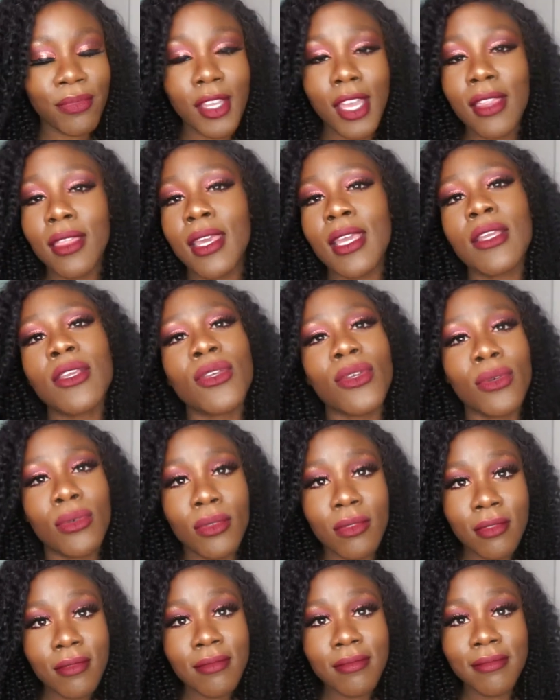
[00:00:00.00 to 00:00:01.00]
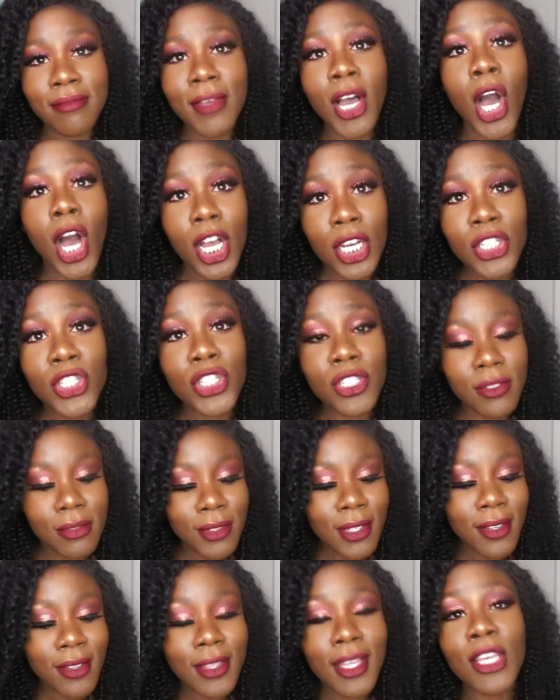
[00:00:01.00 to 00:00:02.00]
Thank you, Hush.
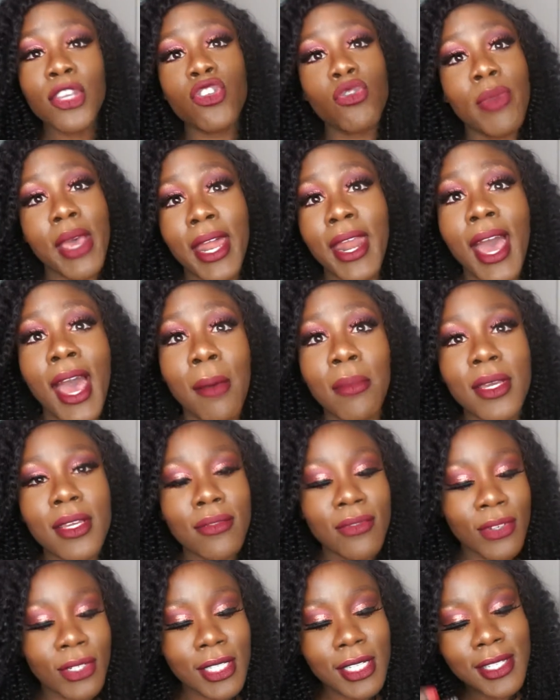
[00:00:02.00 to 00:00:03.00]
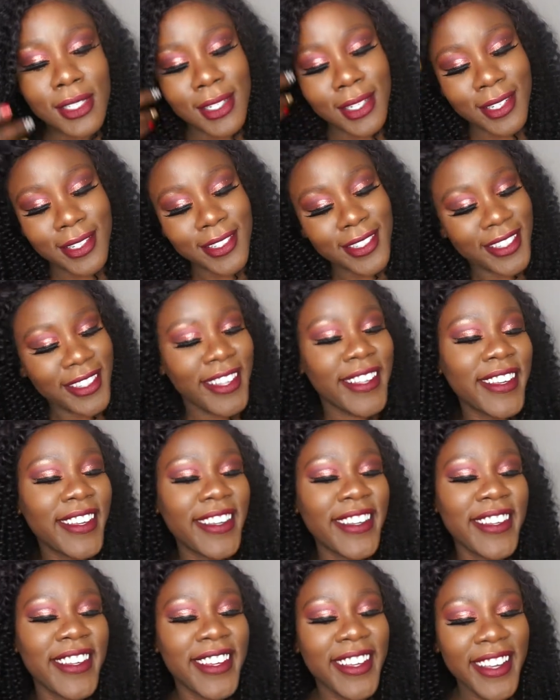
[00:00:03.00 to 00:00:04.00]
Thank you, Bad Habit, for listening.
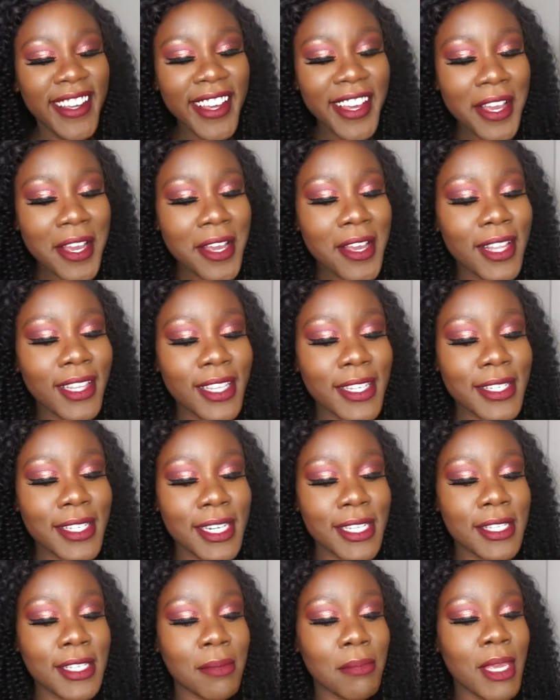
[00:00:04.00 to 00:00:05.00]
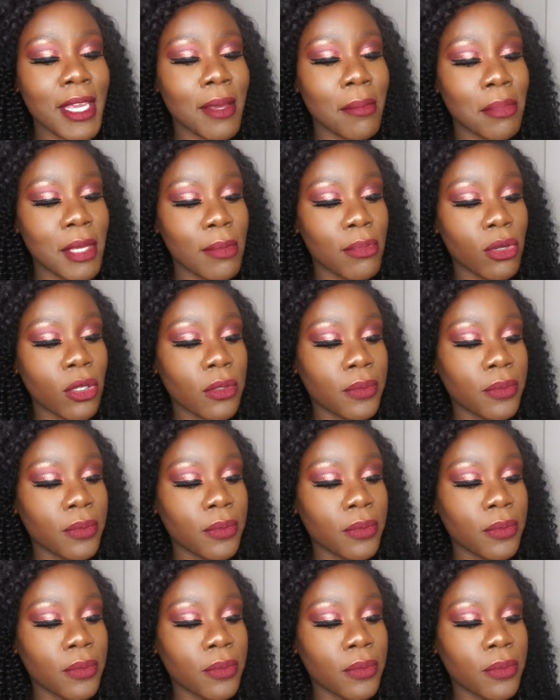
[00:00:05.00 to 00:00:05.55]
Listening to the makeup people.